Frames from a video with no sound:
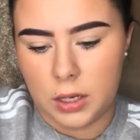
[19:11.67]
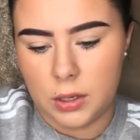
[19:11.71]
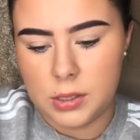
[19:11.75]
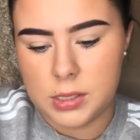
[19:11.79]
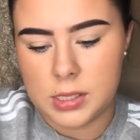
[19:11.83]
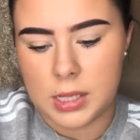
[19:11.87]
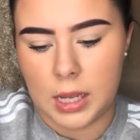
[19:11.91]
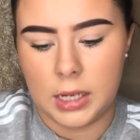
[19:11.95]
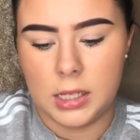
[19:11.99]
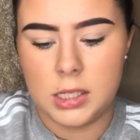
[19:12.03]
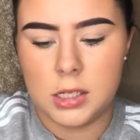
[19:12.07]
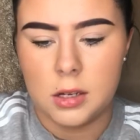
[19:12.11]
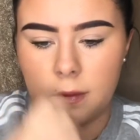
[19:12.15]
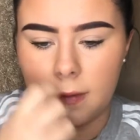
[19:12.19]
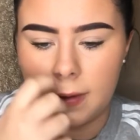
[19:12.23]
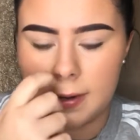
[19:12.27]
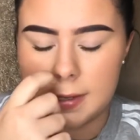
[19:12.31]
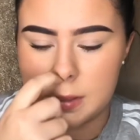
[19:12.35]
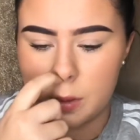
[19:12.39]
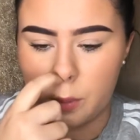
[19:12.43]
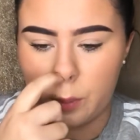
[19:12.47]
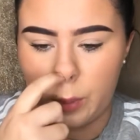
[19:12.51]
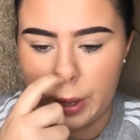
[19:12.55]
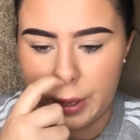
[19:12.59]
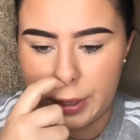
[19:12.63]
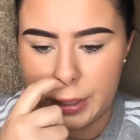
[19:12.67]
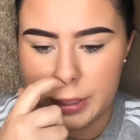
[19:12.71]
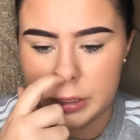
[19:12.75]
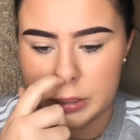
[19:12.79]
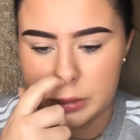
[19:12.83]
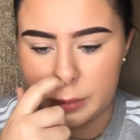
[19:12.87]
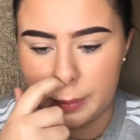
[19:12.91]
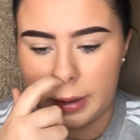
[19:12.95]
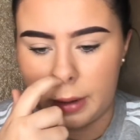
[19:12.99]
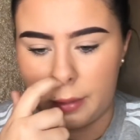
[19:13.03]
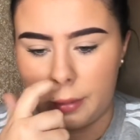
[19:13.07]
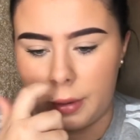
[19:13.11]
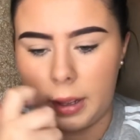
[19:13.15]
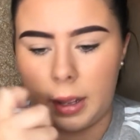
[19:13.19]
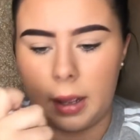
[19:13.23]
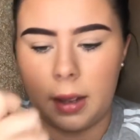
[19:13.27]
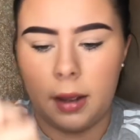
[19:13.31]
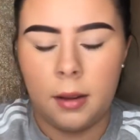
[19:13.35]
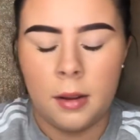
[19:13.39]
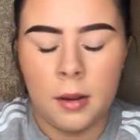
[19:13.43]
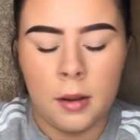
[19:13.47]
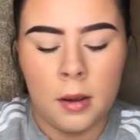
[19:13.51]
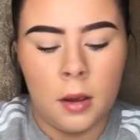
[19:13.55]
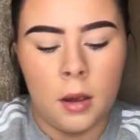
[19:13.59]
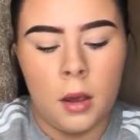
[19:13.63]
is like to raise awareness about
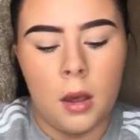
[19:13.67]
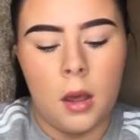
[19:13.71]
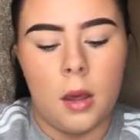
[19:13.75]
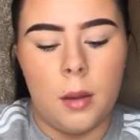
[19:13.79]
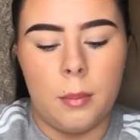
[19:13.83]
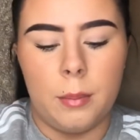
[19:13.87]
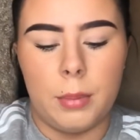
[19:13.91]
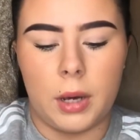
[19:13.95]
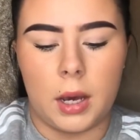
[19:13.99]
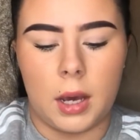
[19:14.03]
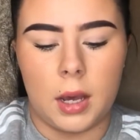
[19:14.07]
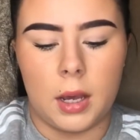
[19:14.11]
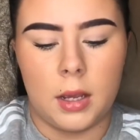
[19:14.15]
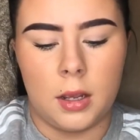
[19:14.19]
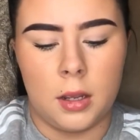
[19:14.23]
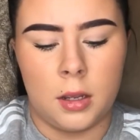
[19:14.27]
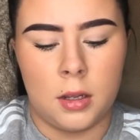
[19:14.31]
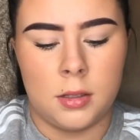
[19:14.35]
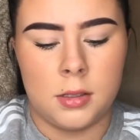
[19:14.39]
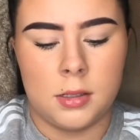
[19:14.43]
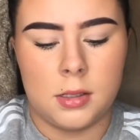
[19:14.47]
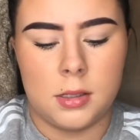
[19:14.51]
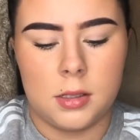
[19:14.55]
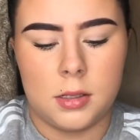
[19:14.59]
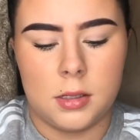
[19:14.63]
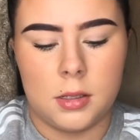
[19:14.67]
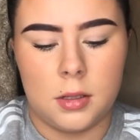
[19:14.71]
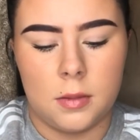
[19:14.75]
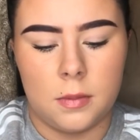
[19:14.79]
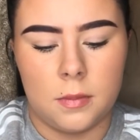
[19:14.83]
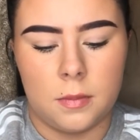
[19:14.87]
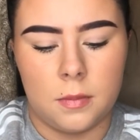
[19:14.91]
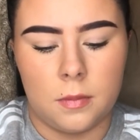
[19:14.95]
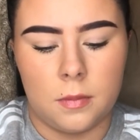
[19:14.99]
it, because